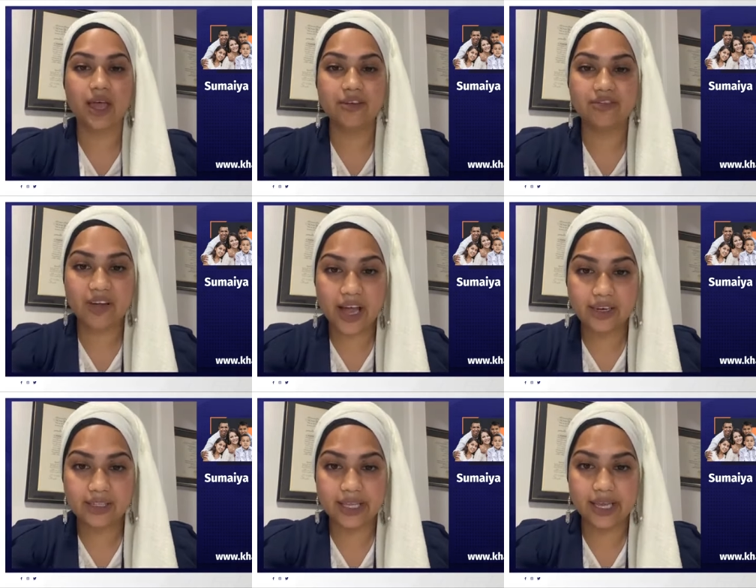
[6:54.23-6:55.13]
And
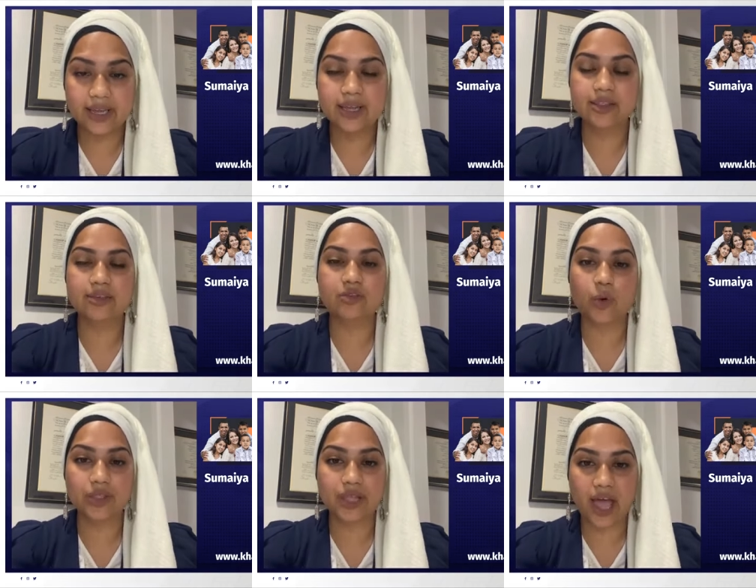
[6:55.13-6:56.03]
finally, the
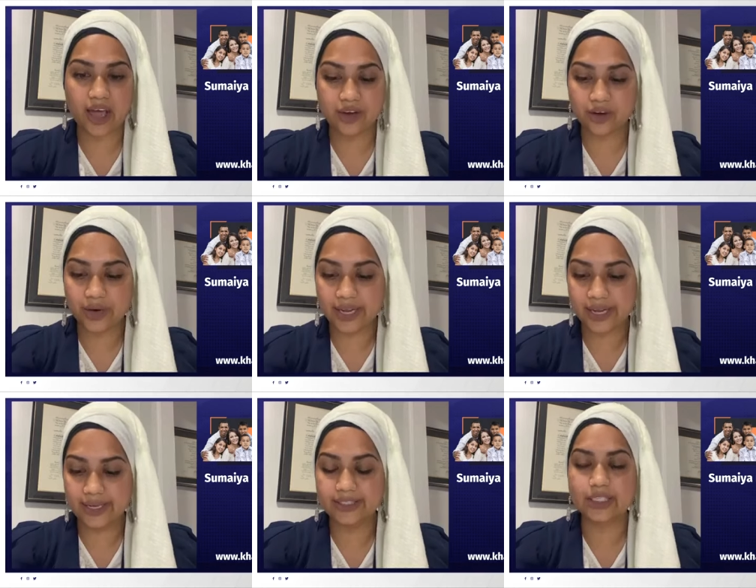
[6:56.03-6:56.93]
fourth category
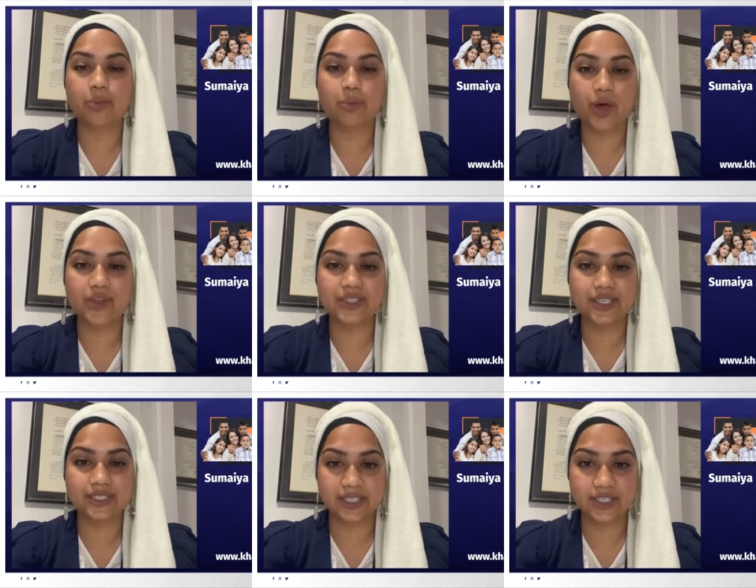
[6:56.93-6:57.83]
is brothers
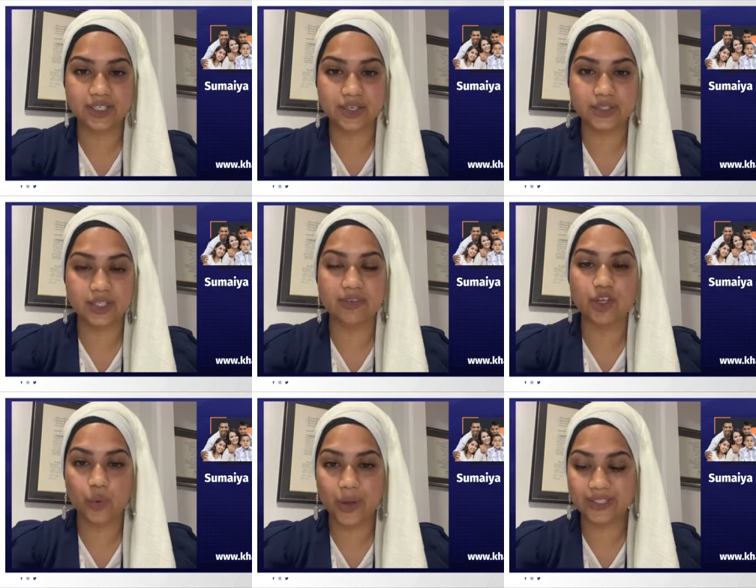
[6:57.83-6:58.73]
and sisters of
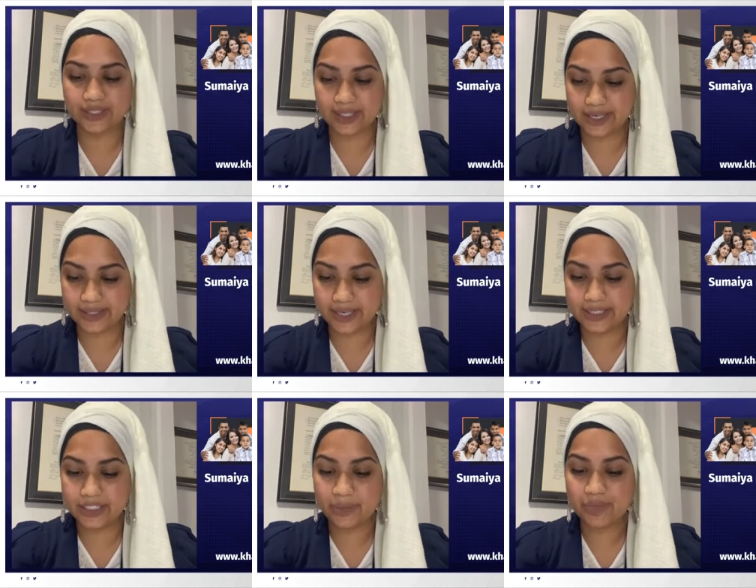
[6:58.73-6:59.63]
U.S.
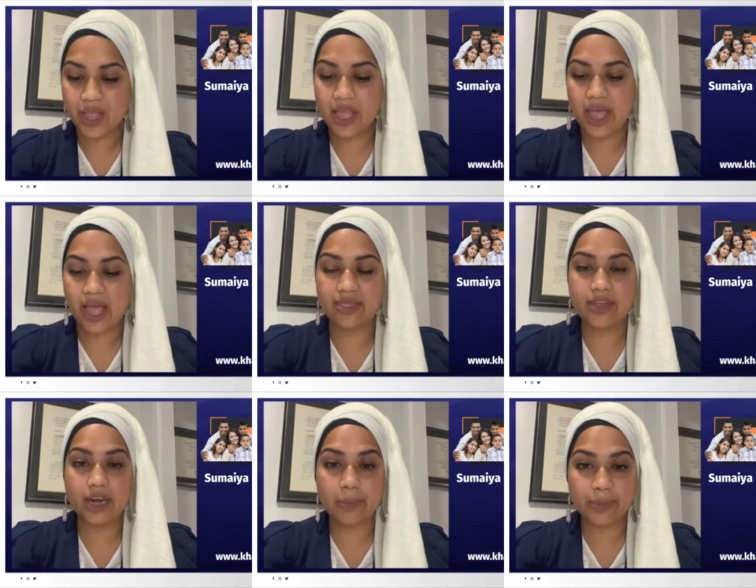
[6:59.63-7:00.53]
citizens. And
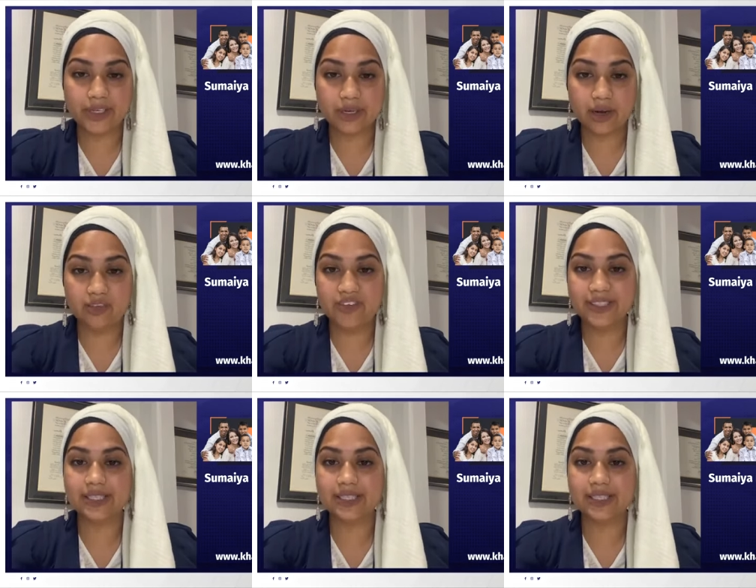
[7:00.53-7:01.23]
the number of